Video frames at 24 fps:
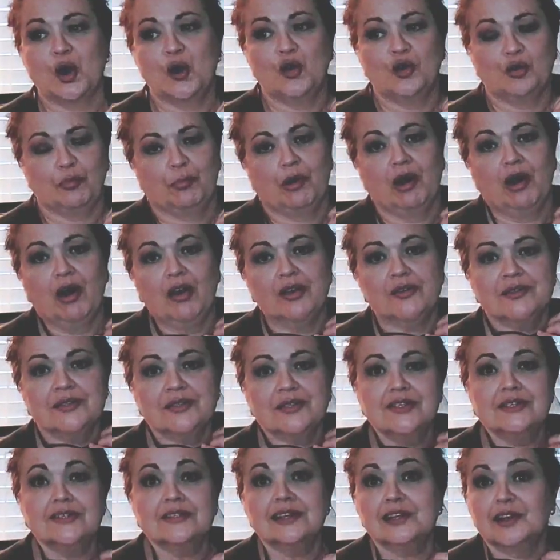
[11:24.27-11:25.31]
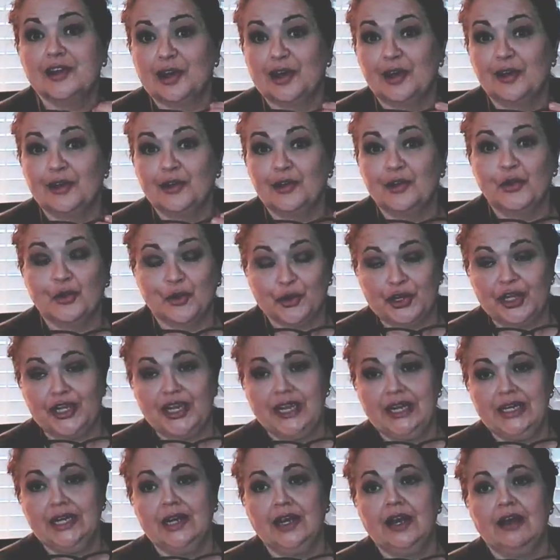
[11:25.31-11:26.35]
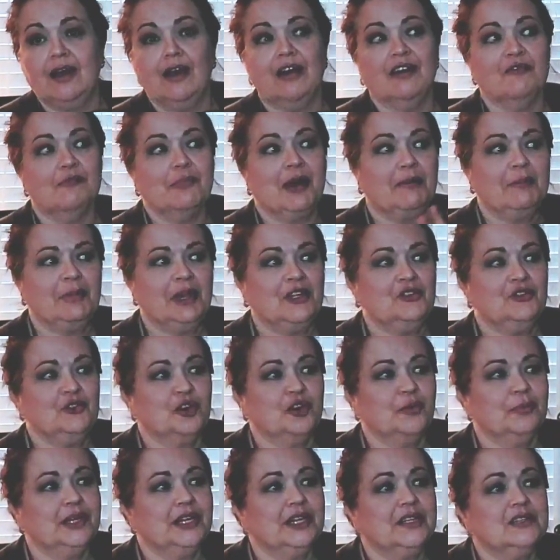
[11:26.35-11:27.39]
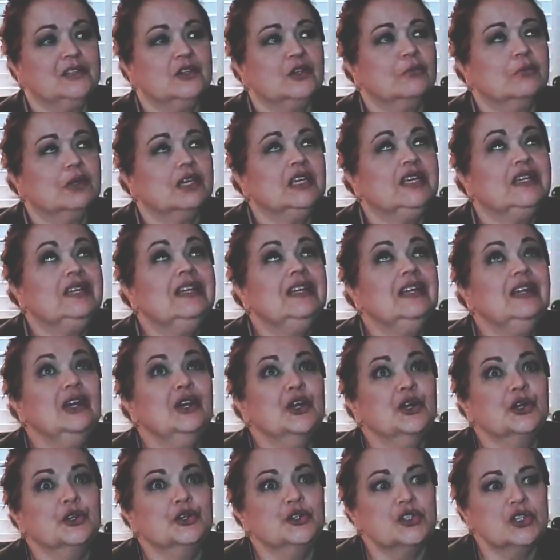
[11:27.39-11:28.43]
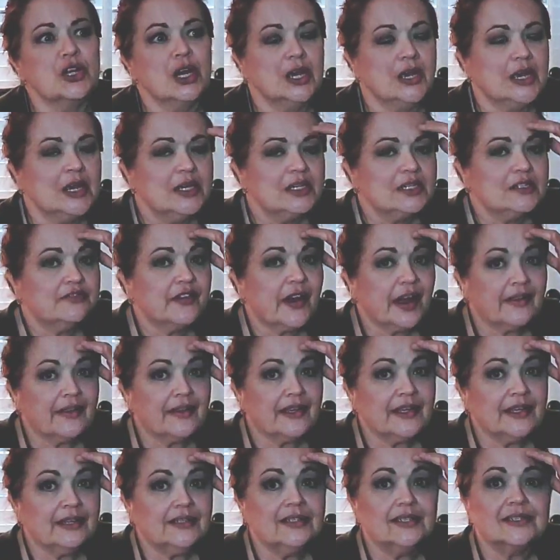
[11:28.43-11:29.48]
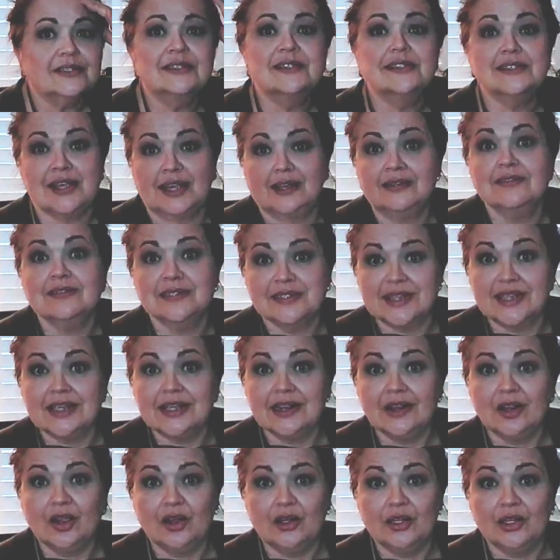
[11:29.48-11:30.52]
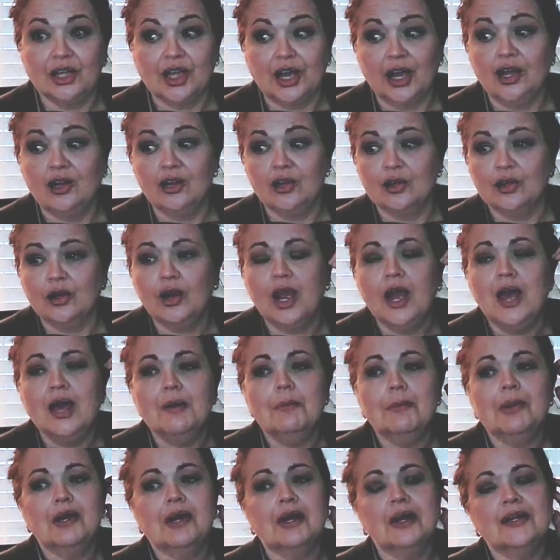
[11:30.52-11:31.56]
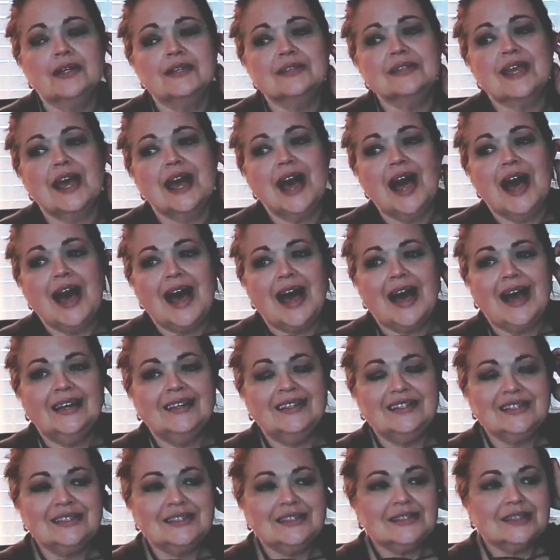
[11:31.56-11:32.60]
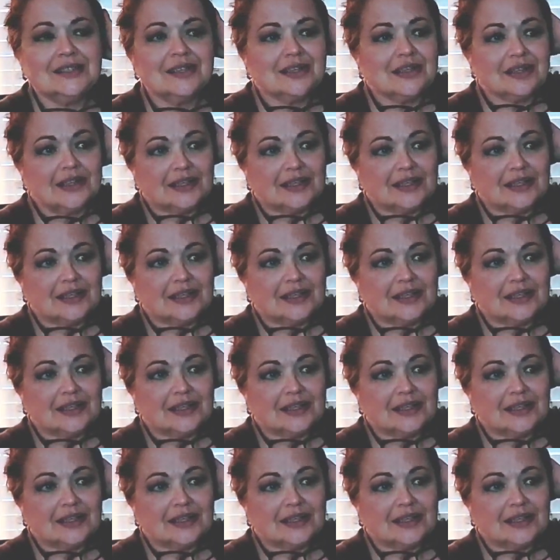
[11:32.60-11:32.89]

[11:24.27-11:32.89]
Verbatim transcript: Oak Moss is the color green of my bedroom and it took me years to finally settle on a color because I just,